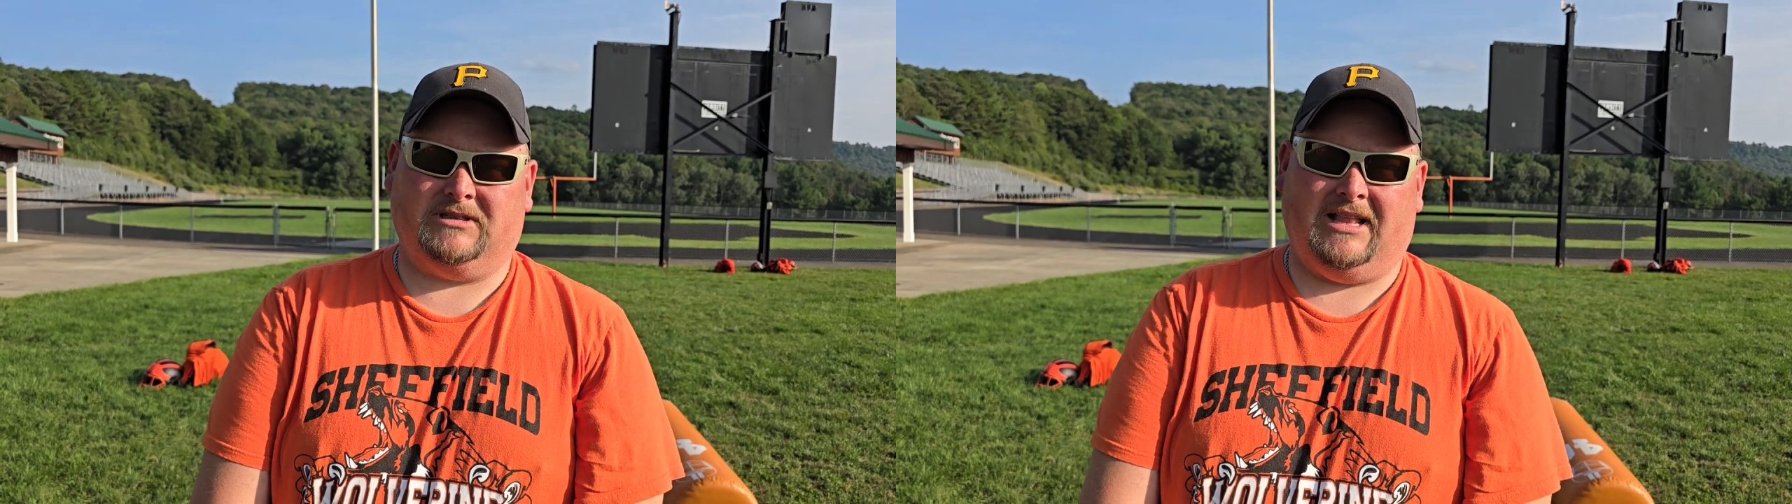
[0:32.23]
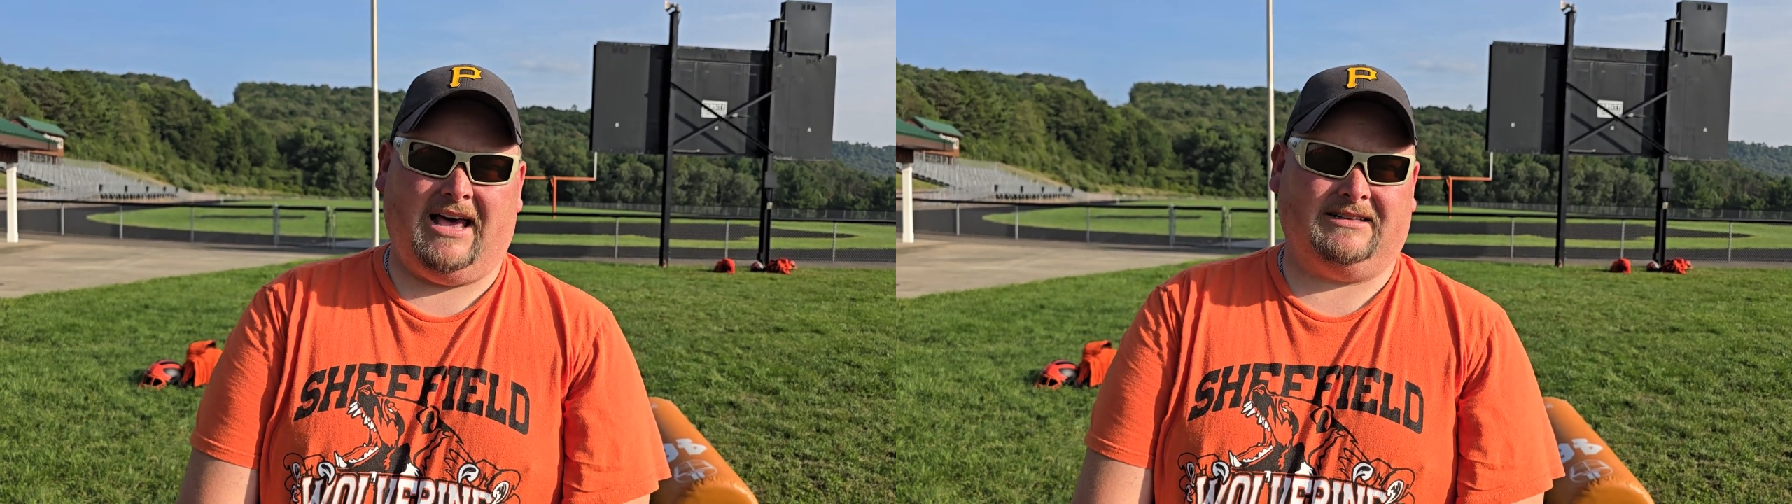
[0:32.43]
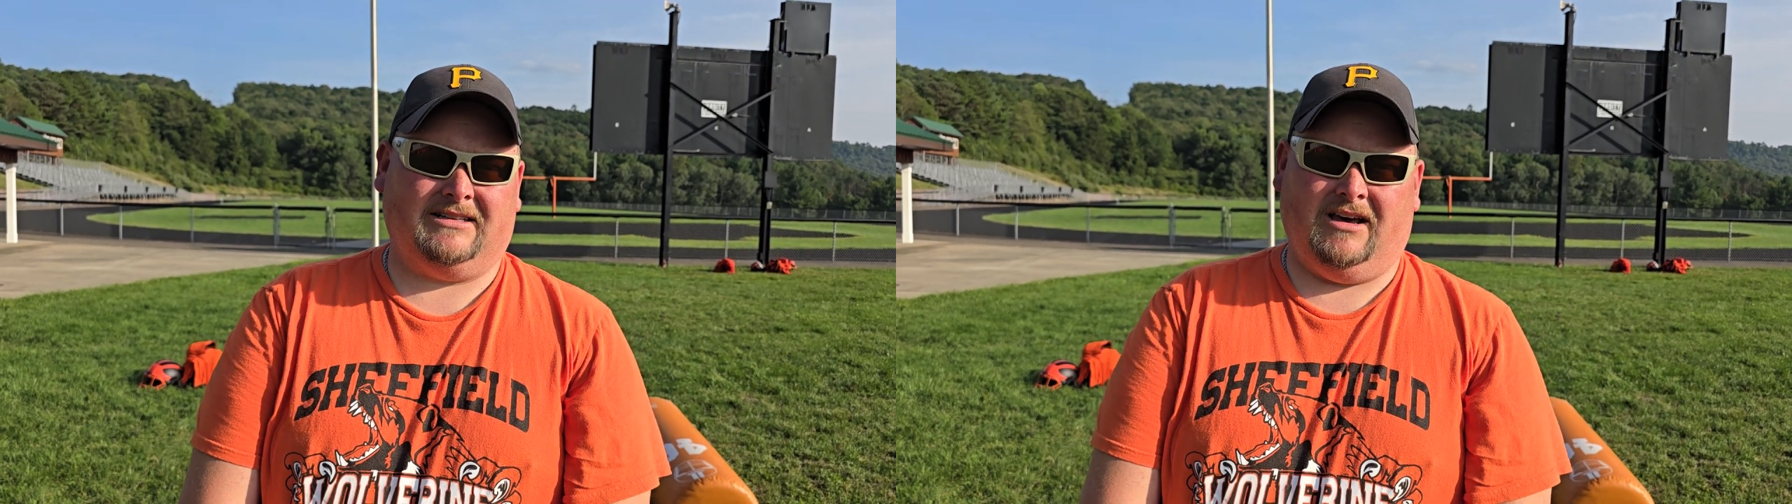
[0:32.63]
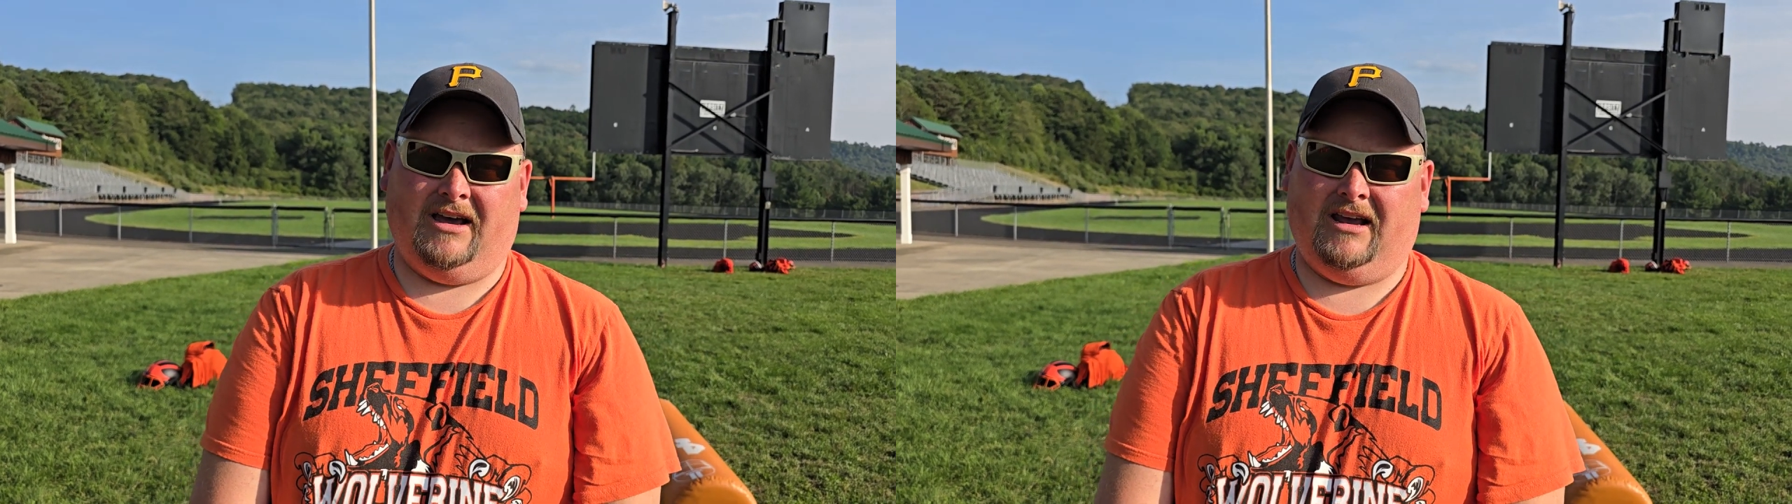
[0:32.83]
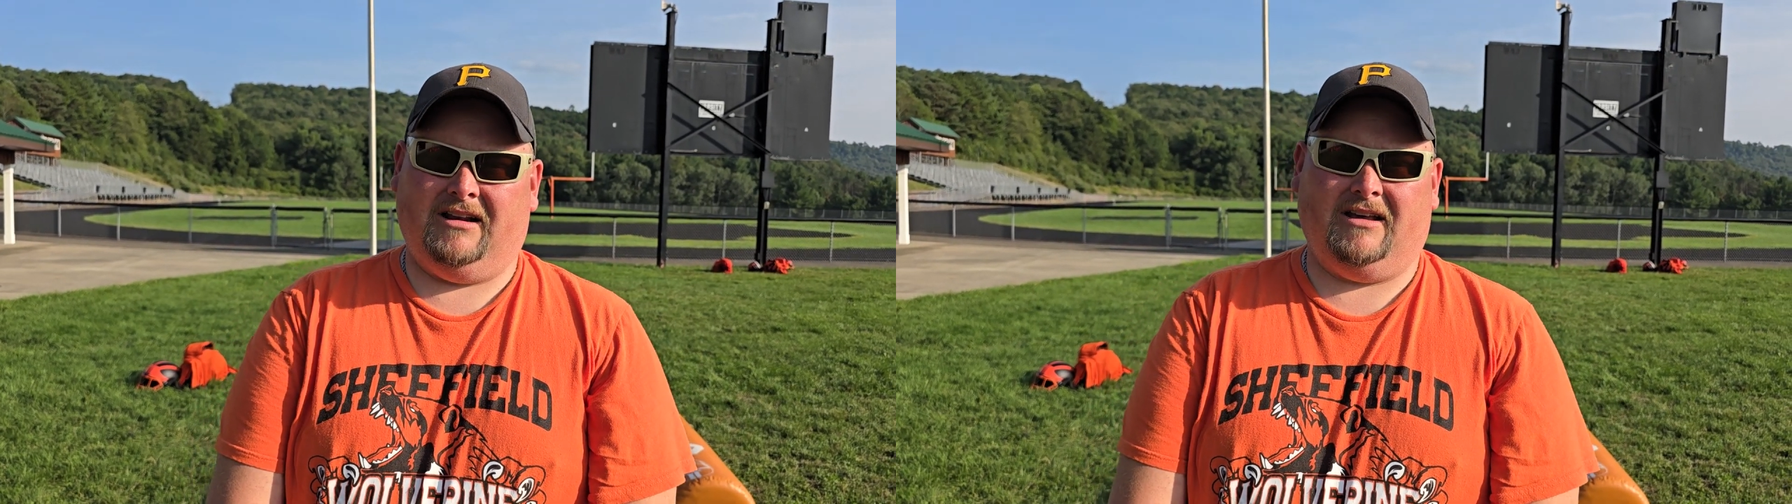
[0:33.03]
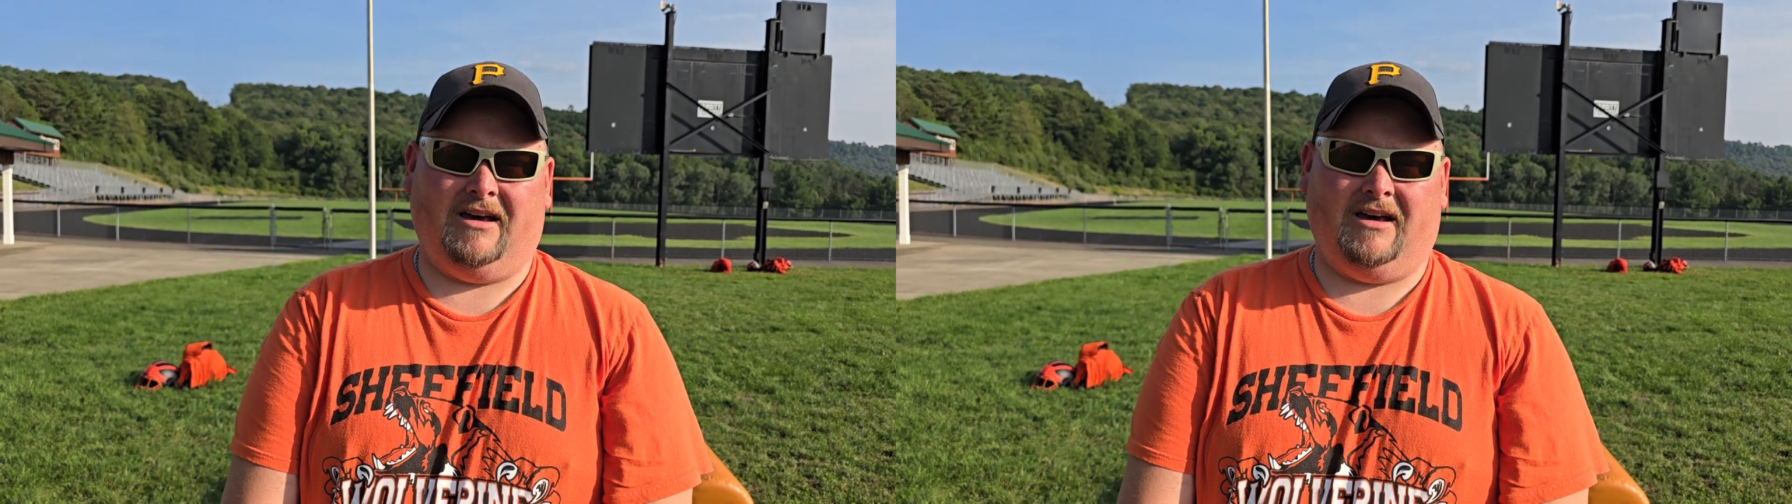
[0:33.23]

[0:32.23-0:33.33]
was last night.